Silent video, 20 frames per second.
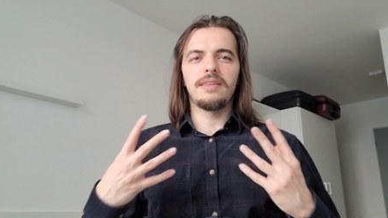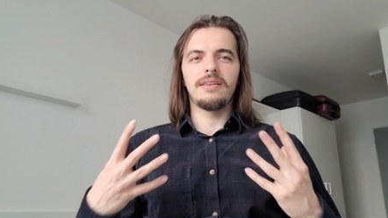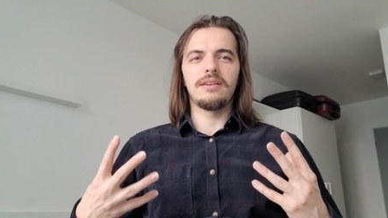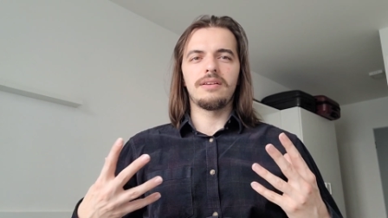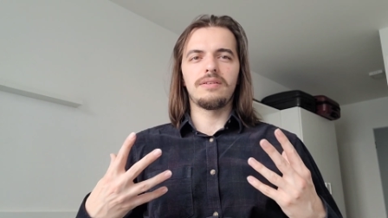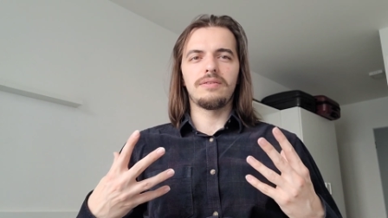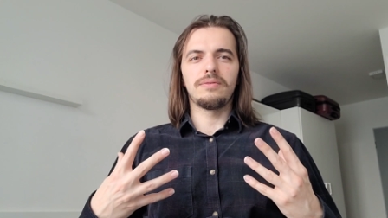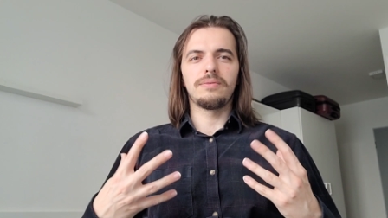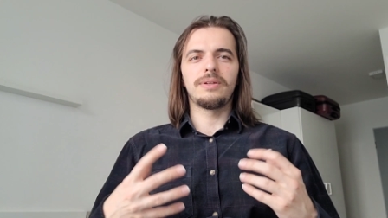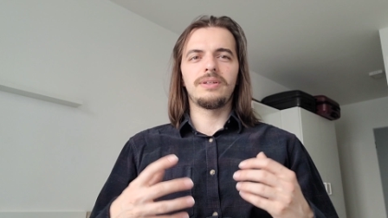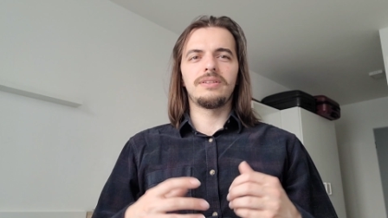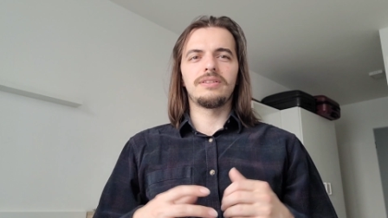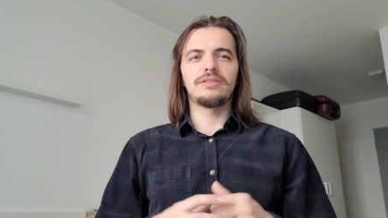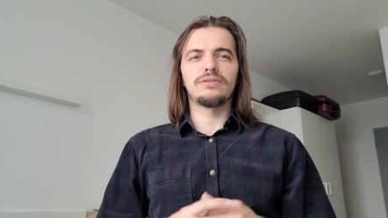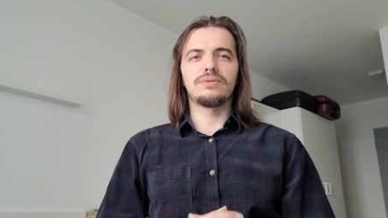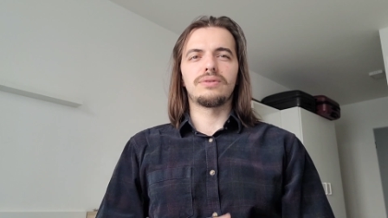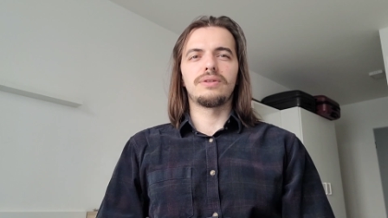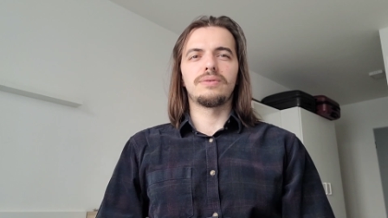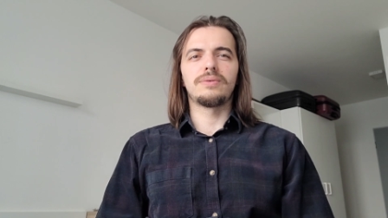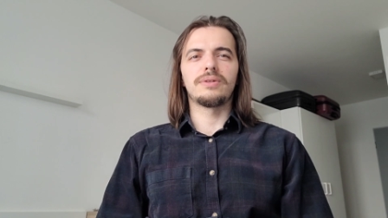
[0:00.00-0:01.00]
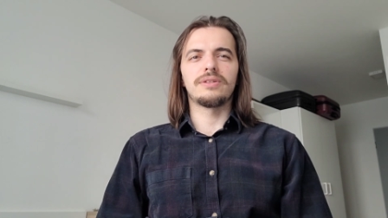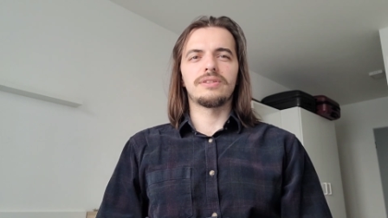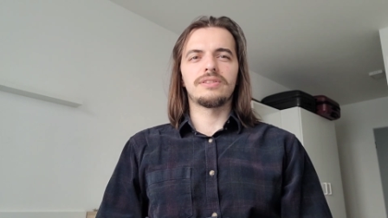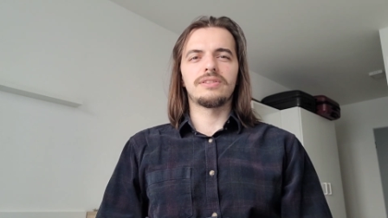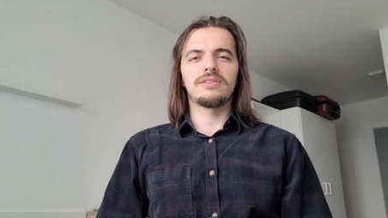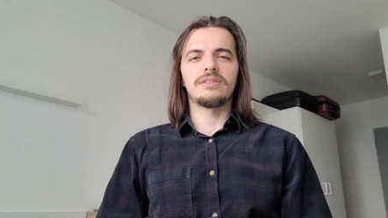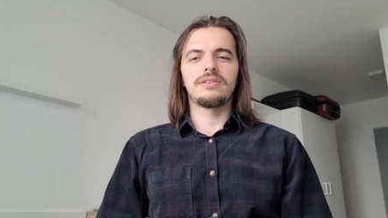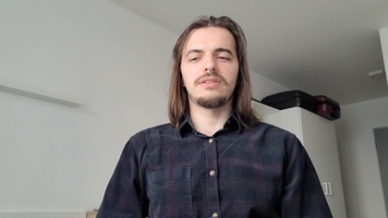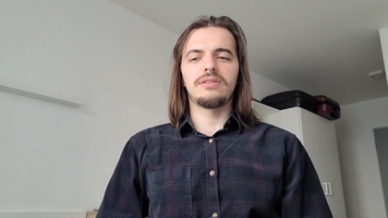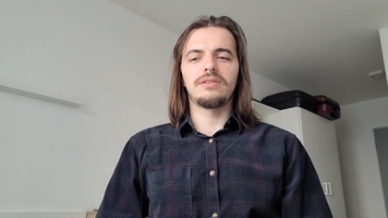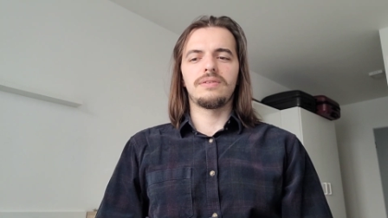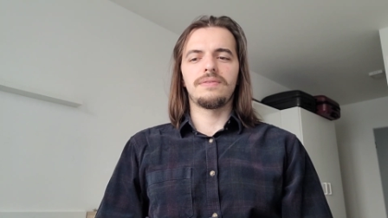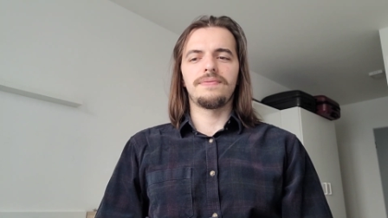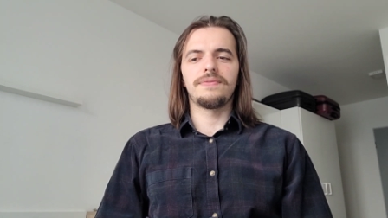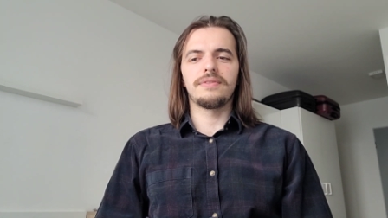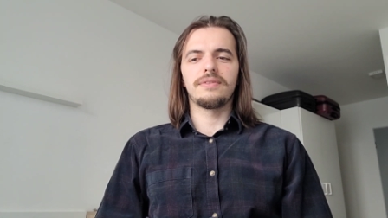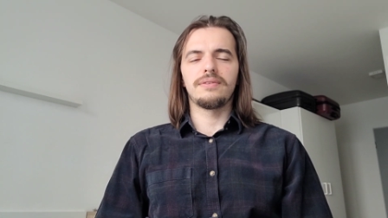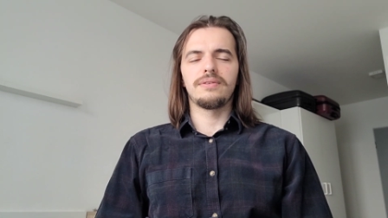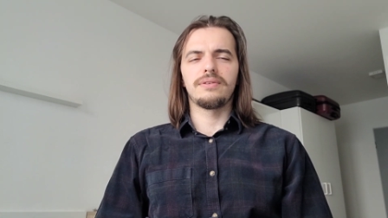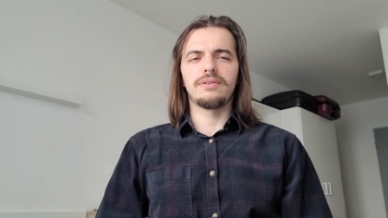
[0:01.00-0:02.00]
within the story works
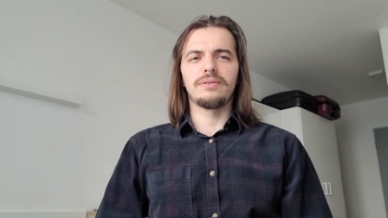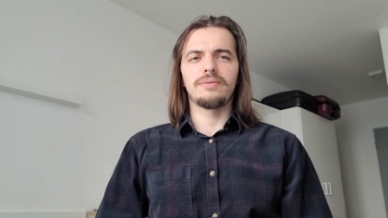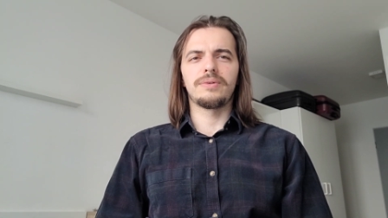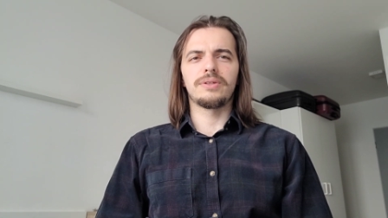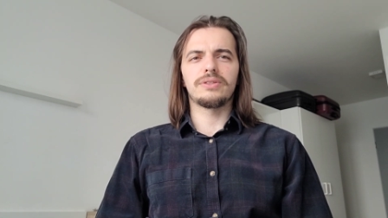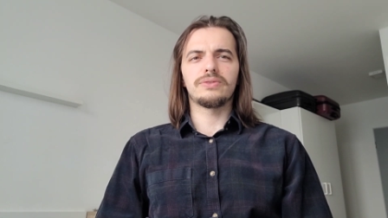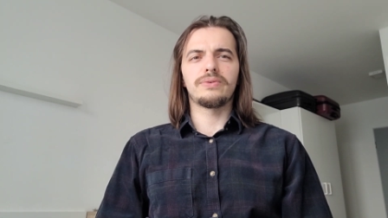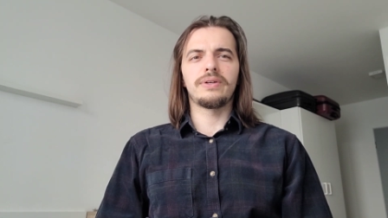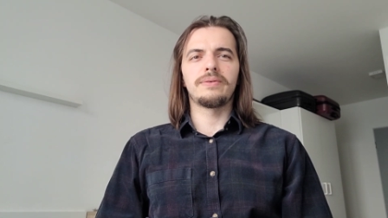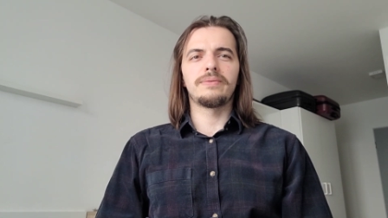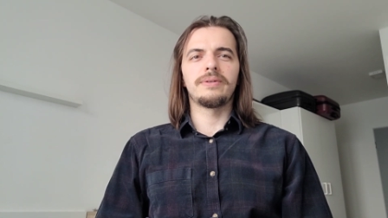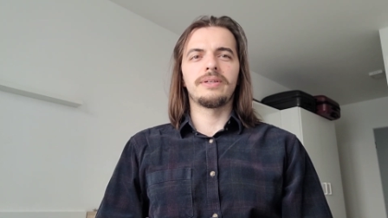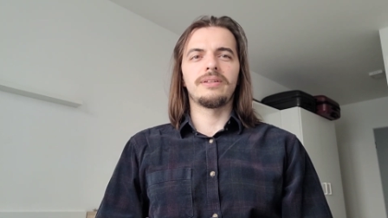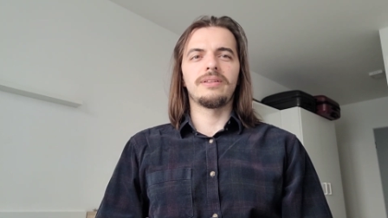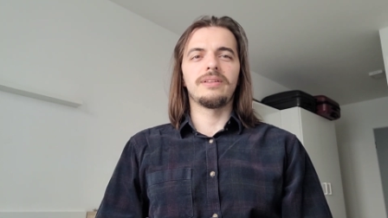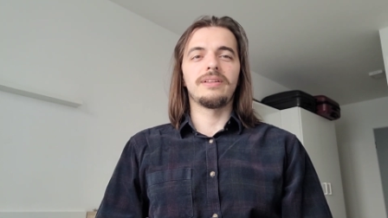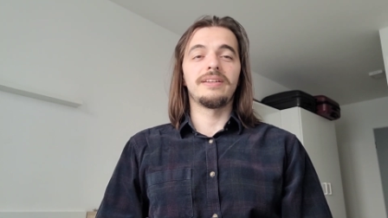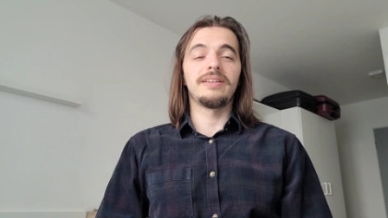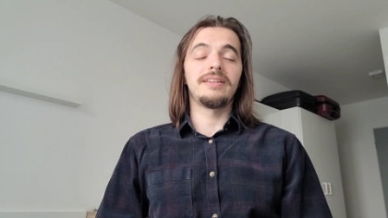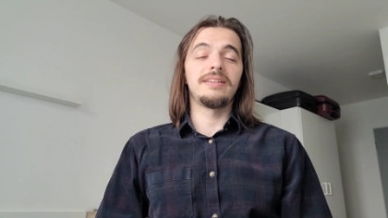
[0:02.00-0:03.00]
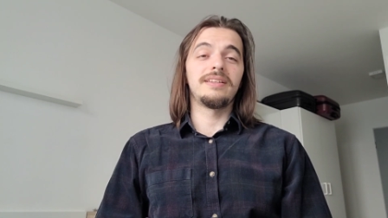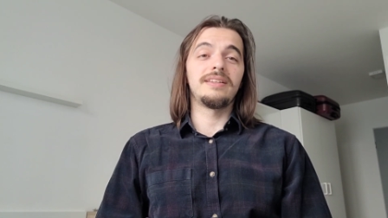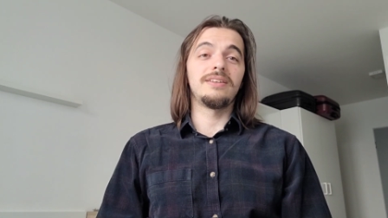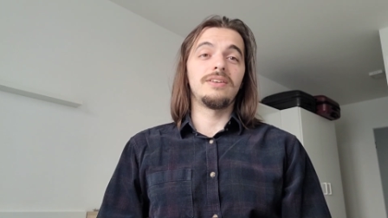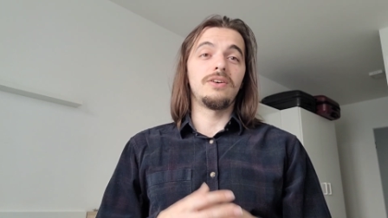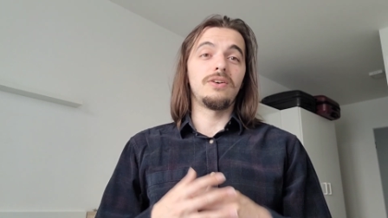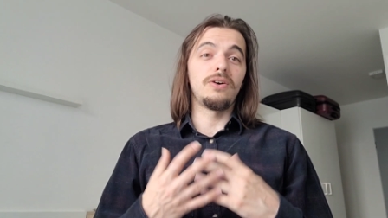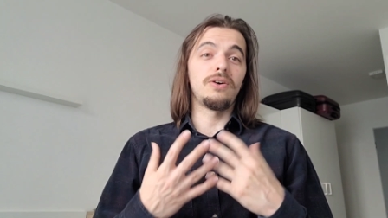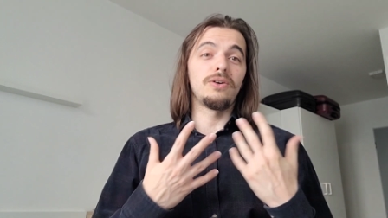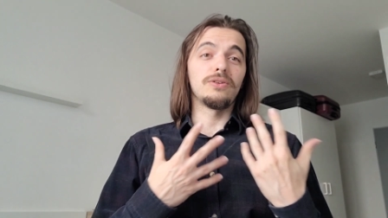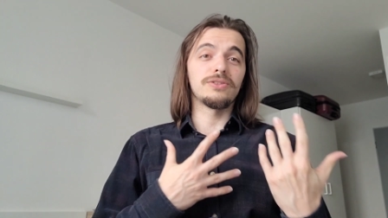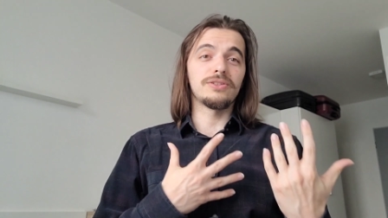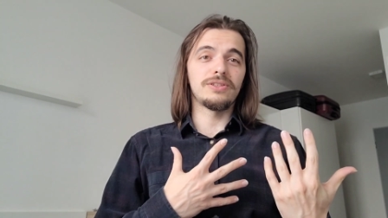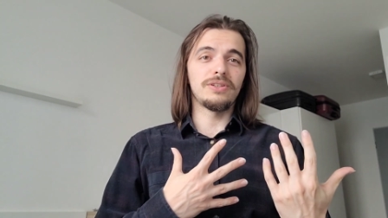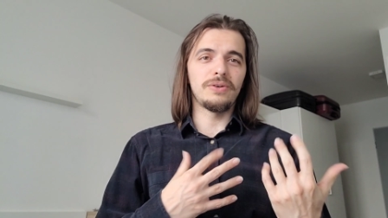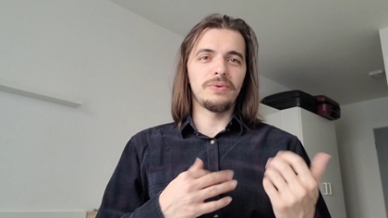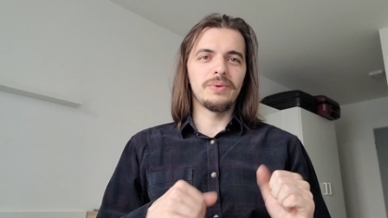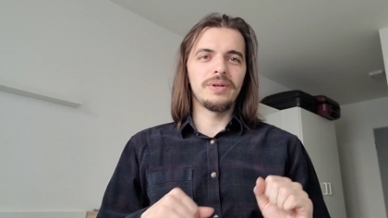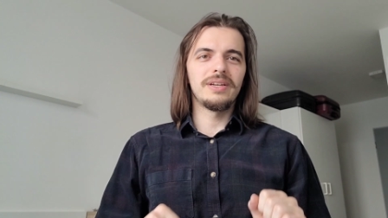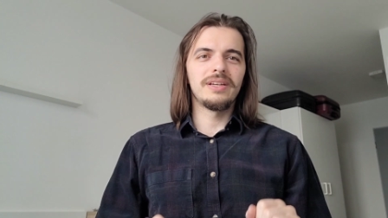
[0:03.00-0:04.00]
works quite well
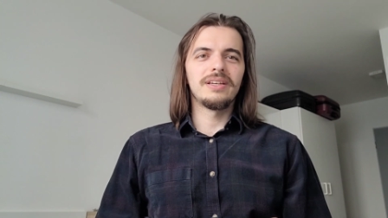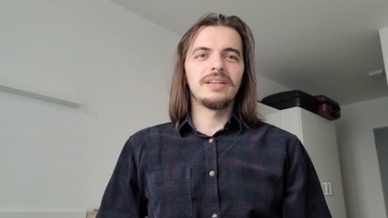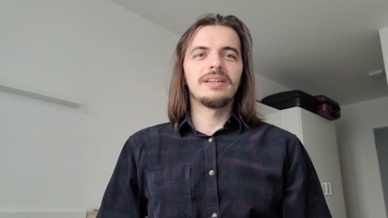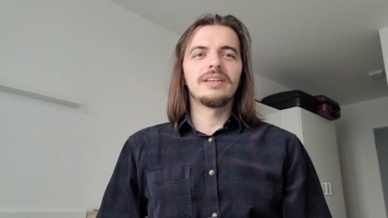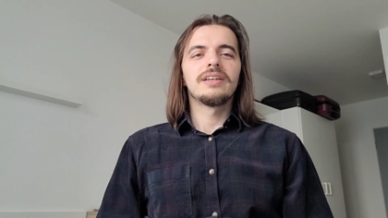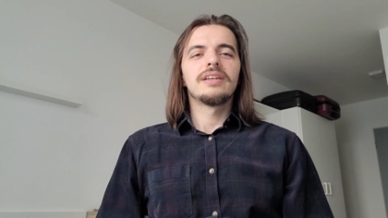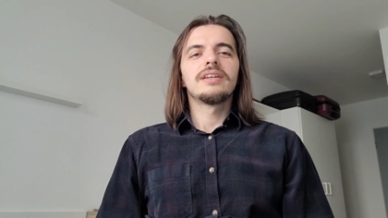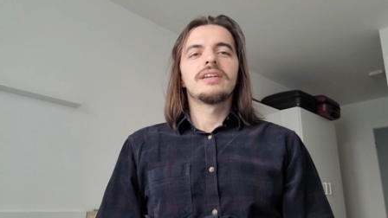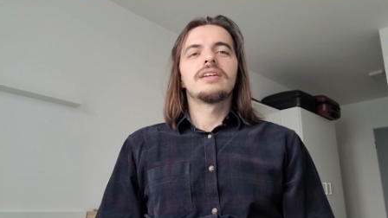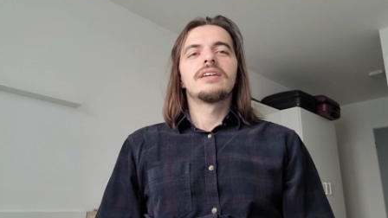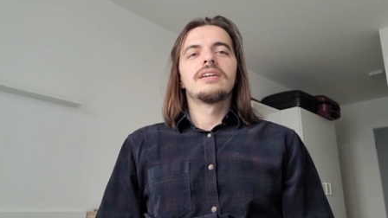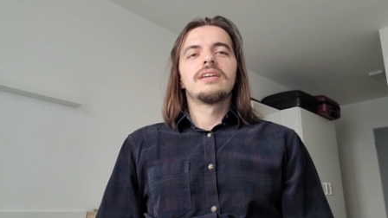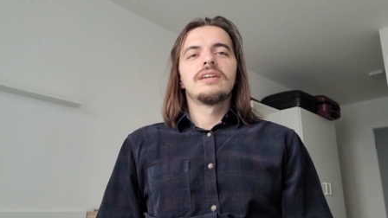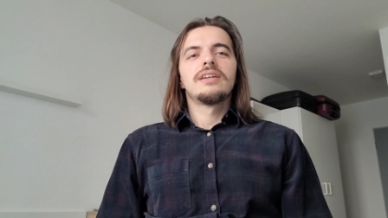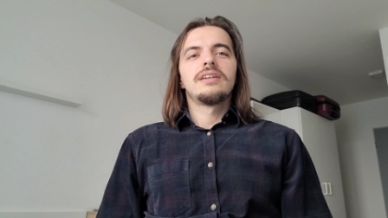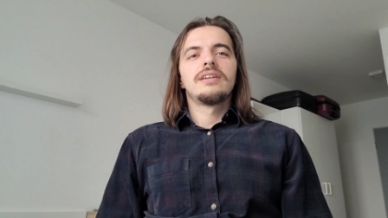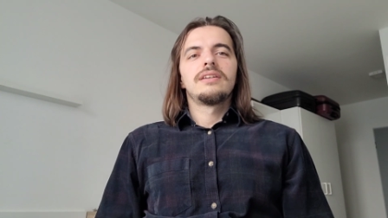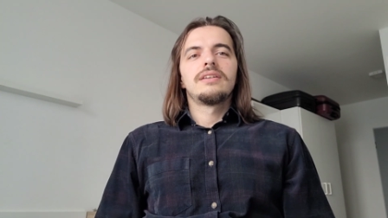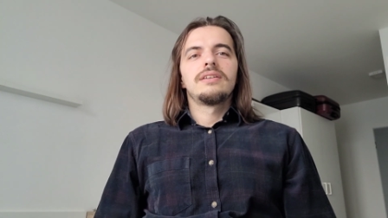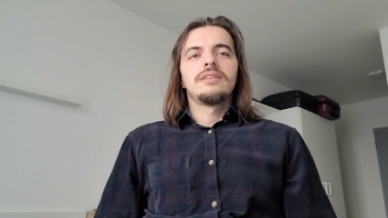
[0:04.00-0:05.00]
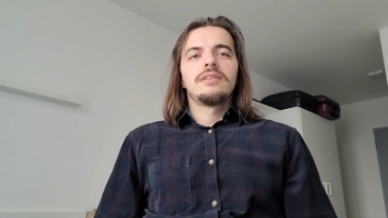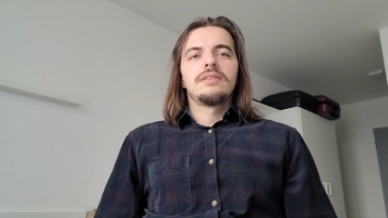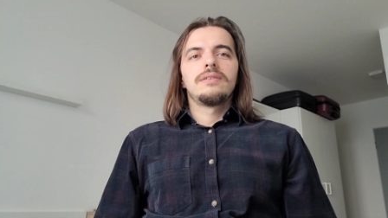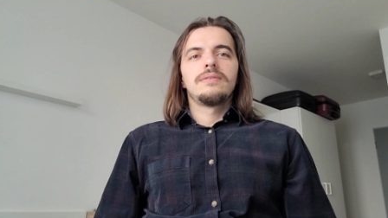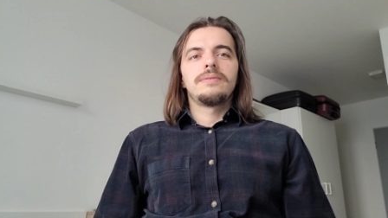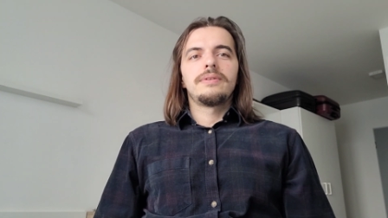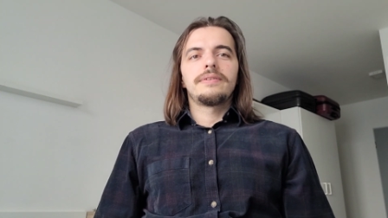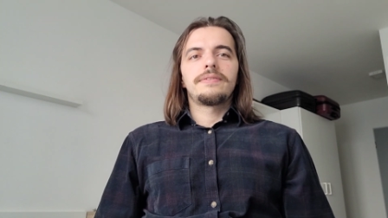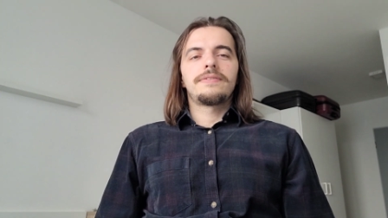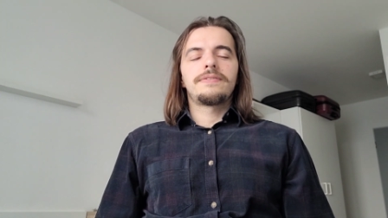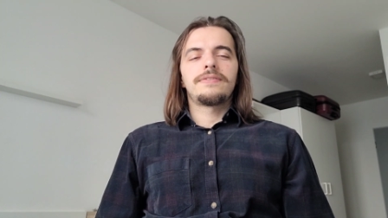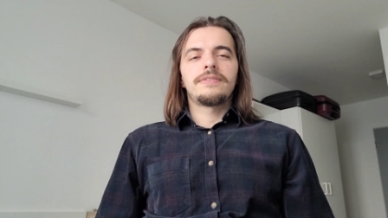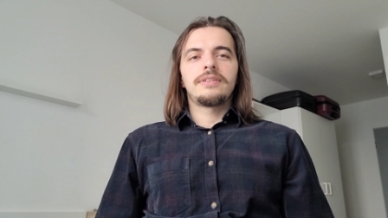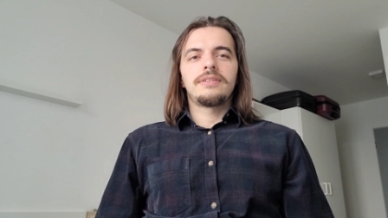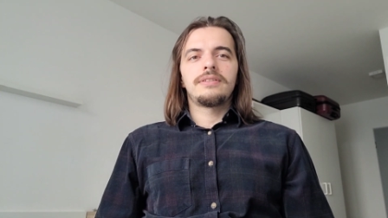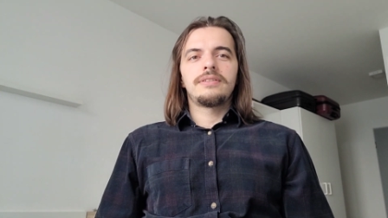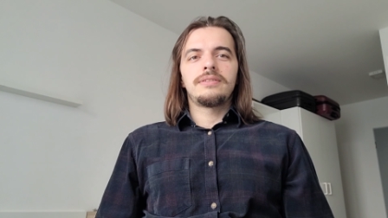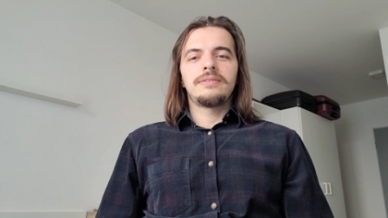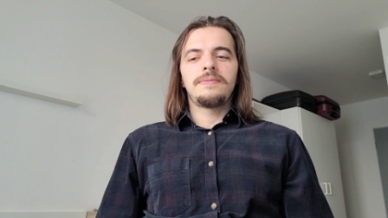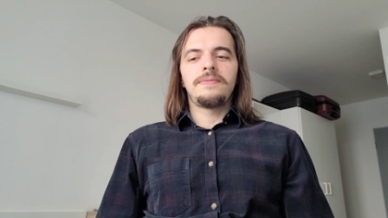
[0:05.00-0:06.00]
also with
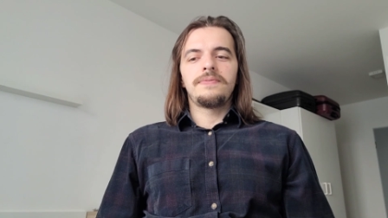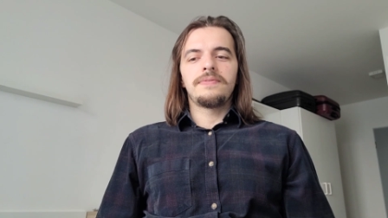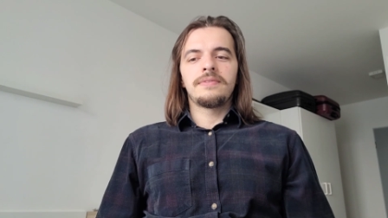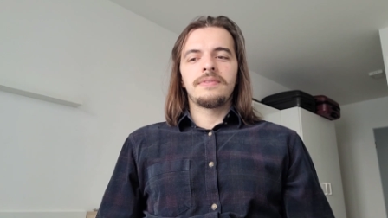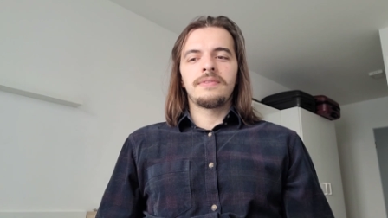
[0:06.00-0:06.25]
uh,